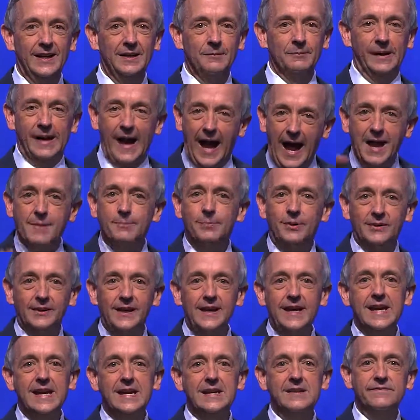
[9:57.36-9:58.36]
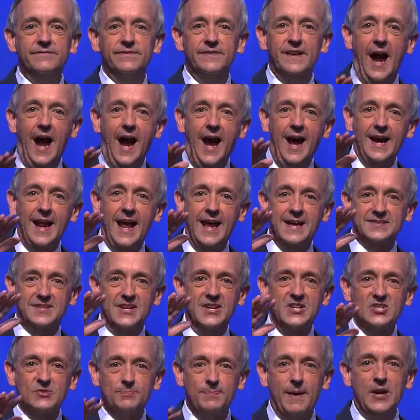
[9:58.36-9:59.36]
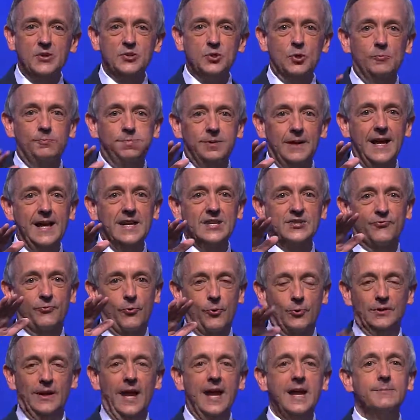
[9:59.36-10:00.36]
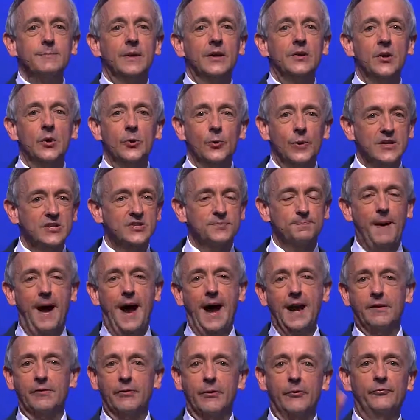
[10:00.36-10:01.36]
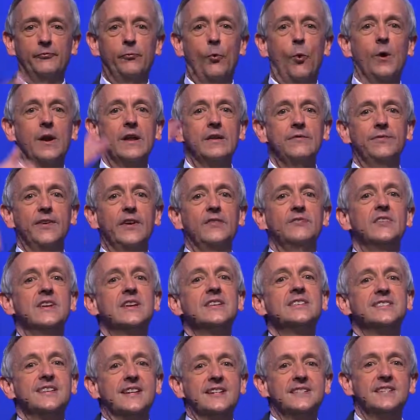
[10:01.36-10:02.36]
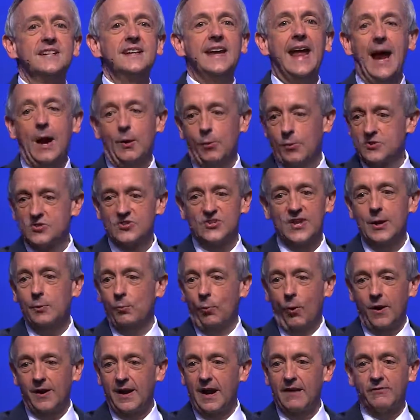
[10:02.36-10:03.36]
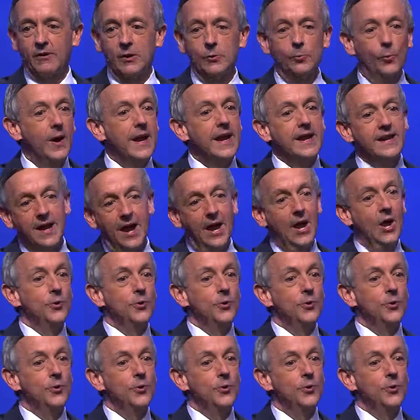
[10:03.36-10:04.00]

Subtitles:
But I believe God has a special place for laymen who, in spite of the 40, 50, 60 hours they work every week